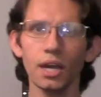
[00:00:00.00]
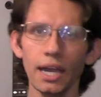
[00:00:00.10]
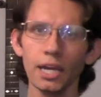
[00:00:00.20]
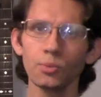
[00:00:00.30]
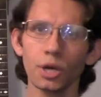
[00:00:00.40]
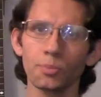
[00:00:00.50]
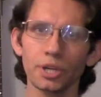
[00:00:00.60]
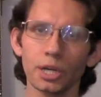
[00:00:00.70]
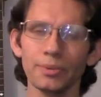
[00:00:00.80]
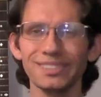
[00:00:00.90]
A hand-wound
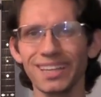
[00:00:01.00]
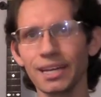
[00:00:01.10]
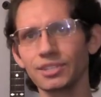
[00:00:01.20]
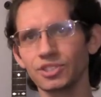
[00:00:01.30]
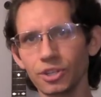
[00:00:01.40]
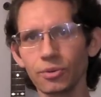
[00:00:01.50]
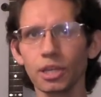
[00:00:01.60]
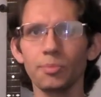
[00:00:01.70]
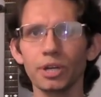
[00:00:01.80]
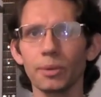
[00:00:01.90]
pickup is not
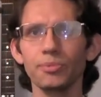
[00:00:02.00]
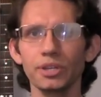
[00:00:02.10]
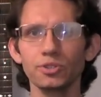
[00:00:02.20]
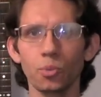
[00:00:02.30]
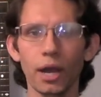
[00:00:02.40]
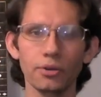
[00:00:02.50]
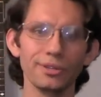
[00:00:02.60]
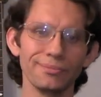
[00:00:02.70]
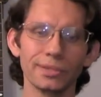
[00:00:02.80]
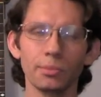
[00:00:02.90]
generally a pickup that is
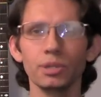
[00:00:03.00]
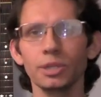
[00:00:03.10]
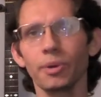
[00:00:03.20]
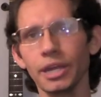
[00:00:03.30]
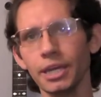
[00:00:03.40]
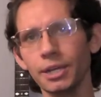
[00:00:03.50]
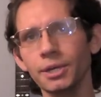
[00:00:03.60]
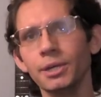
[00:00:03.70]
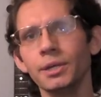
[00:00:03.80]
wound completely by hand.